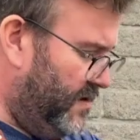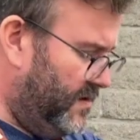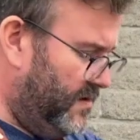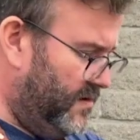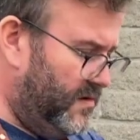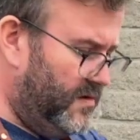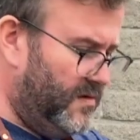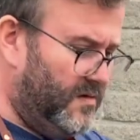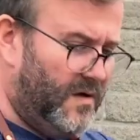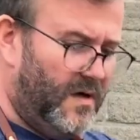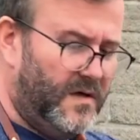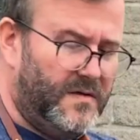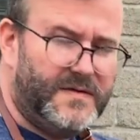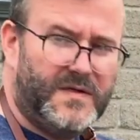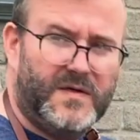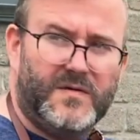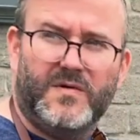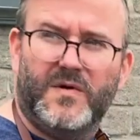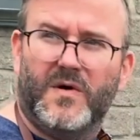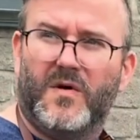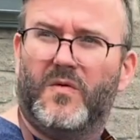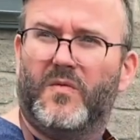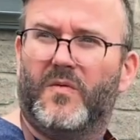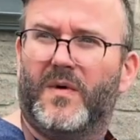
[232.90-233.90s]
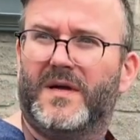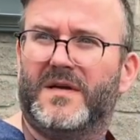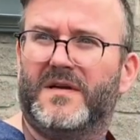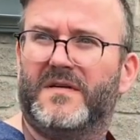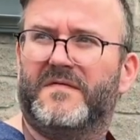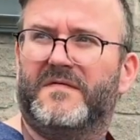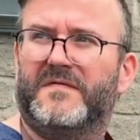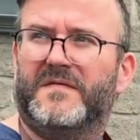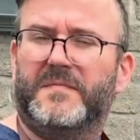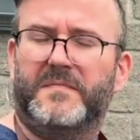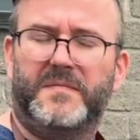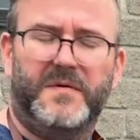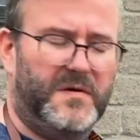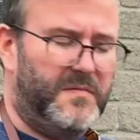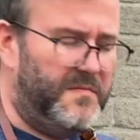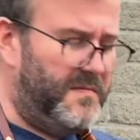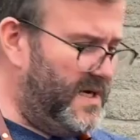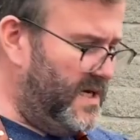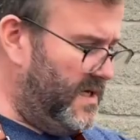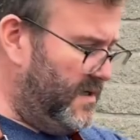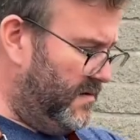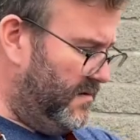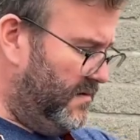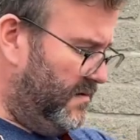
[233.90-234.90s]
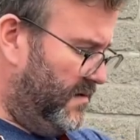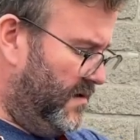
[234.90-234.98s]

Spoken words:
You'll also know when to flip your meat,